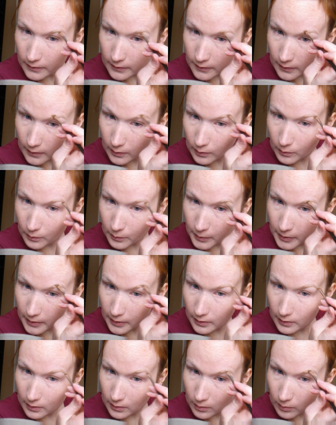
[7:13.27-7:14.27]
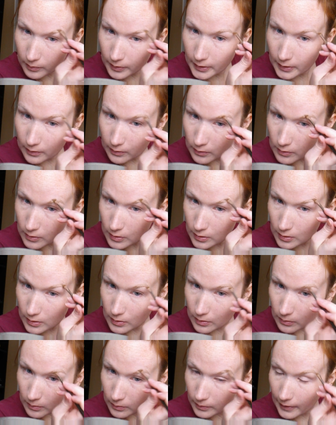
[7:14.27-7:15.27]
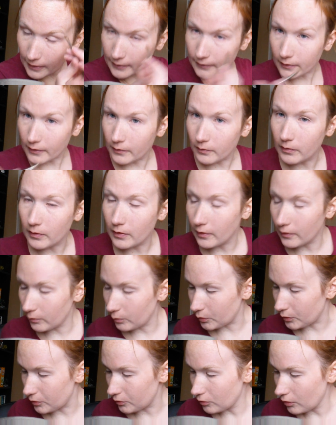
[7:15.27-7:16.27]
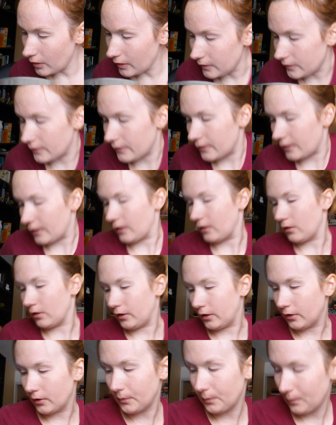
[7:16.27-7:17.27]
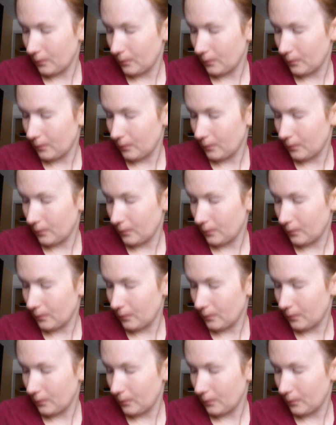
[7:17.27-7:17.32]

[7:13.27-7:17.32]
So we are going to, as I was trying to say earlier,